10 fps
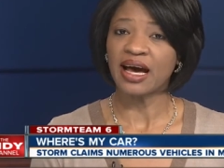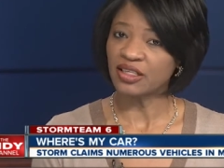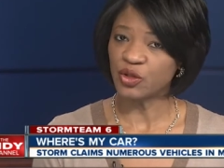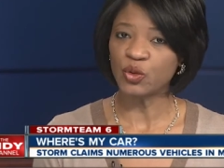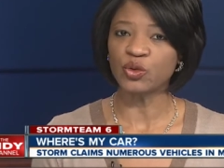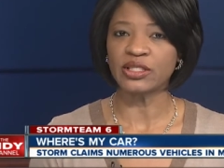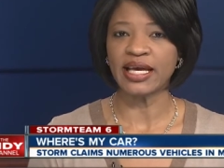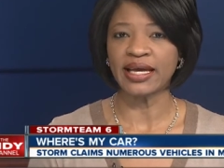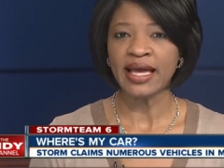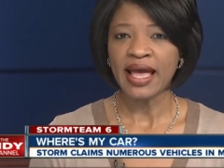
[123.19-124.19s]
not
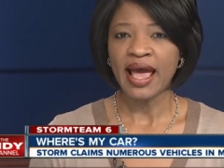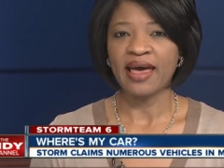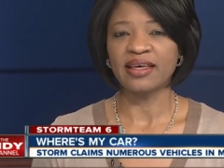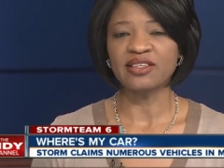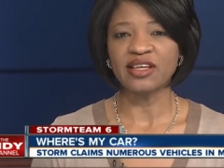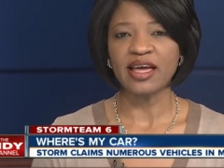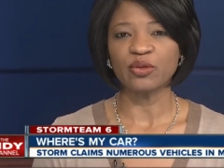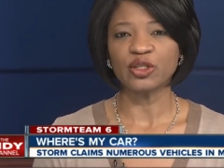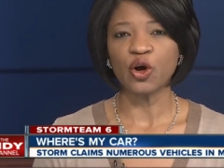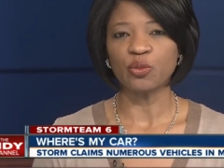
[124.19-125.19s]
Tuesday, and they say it
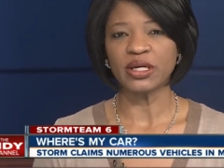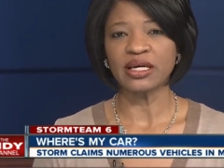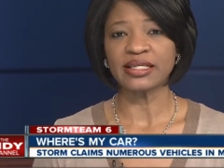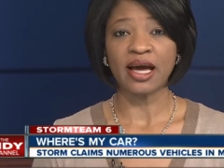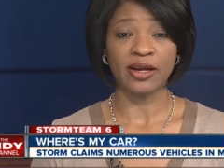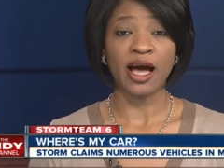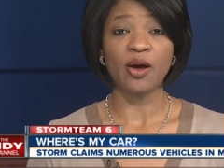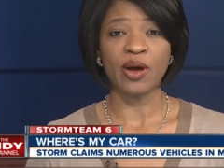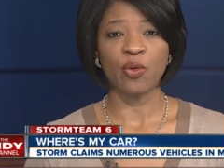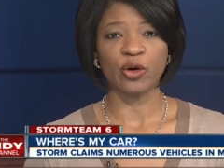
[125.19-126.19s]
was towed because county
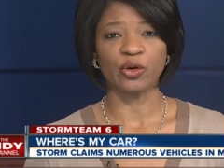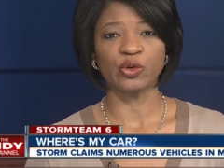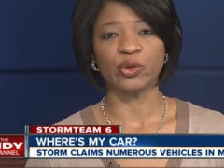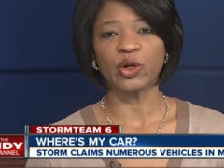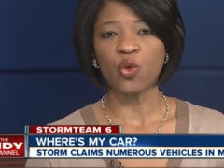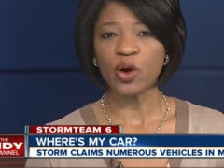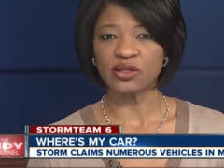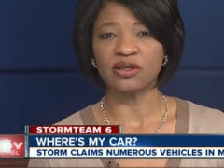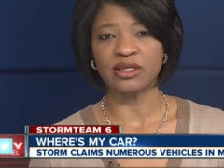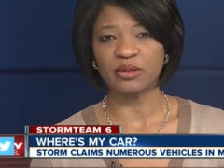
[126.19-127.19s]
highway workers
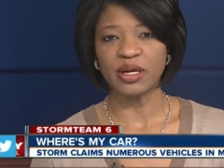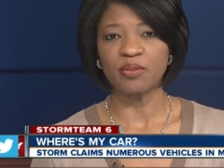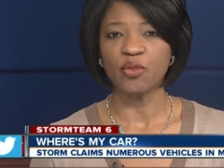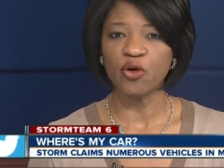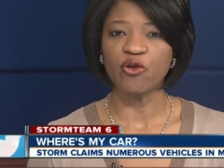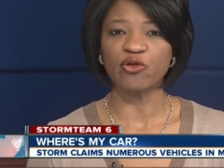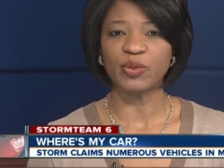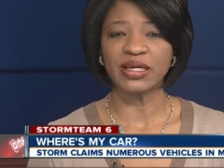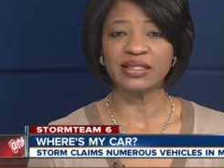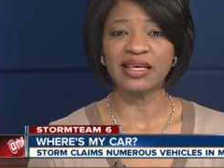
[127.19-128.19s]
requested it to be moved
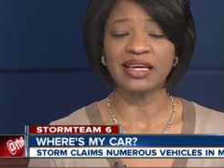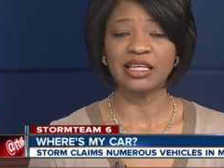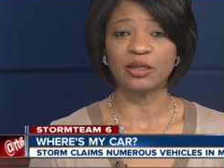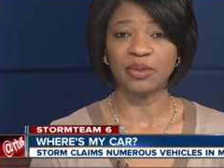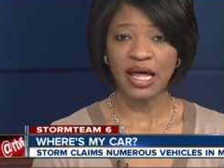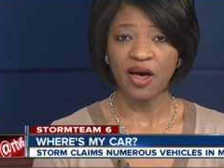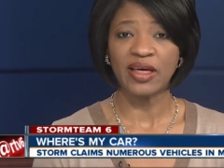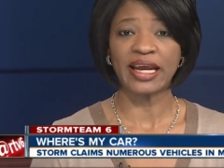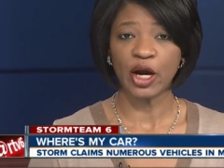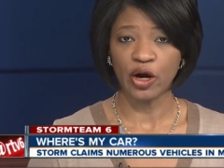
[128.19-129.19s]
because they needed to plow
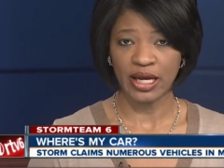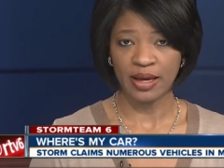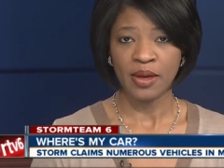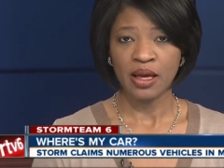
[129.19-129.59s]
that area.